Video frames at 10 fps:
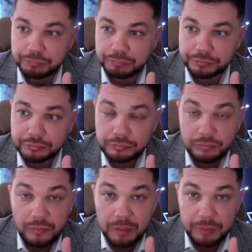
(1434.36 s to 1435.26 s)
starts
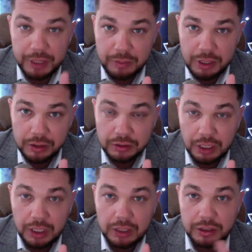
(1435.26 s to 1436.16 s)
receiving
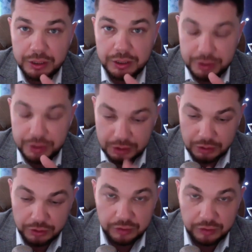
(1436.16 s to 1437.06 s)
commercial profits from the
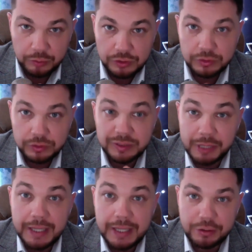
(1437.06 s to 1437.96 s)
usage of the
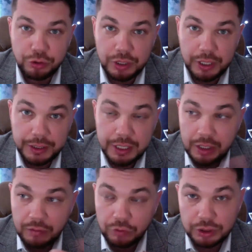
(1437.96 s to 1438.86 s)
technology. I'm talking
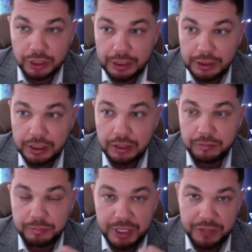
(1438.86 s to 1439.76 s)
about the Unilight.